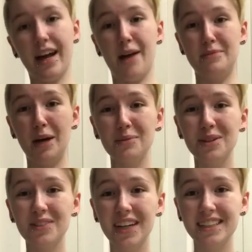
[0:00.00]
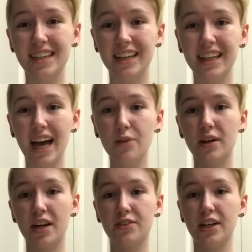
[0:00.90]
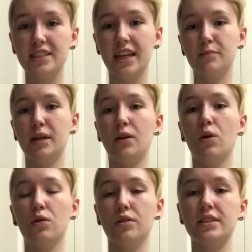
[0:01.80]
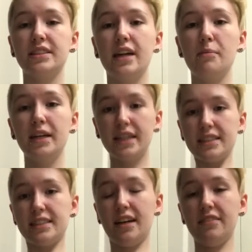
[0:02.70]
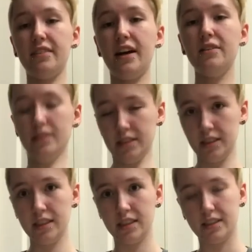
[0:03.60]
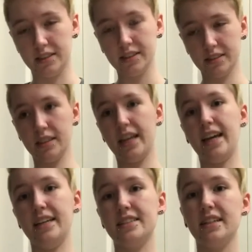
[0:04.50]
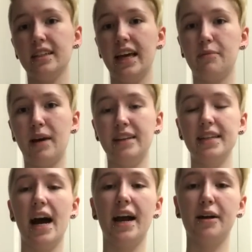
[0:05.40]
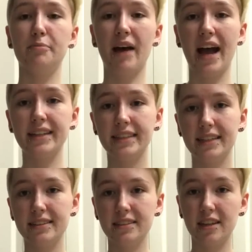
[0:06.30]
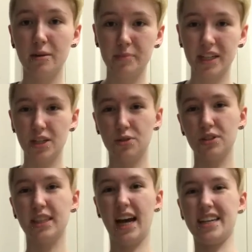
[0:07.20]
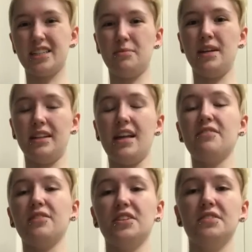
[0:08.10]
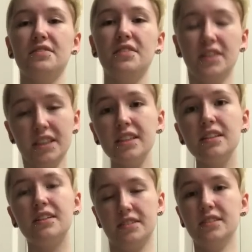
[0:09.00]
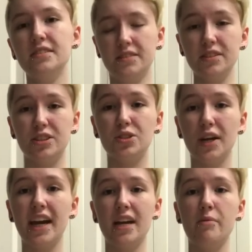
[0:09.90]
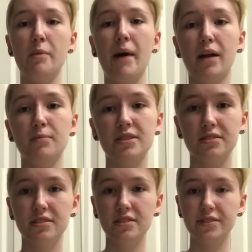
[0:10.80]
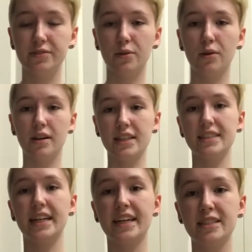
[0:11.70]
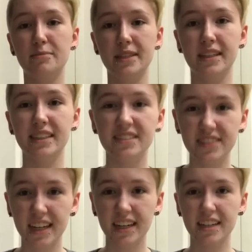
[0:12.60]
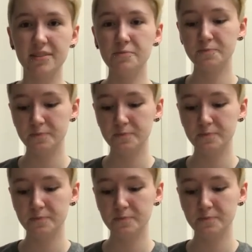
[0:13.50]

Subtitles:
abdominal thrusts like that, where I thrust like my whole stomach and stuff out until like my entire back tenses up, and it usually has to be a level of strain on my back muscles for the tic to be alleviated,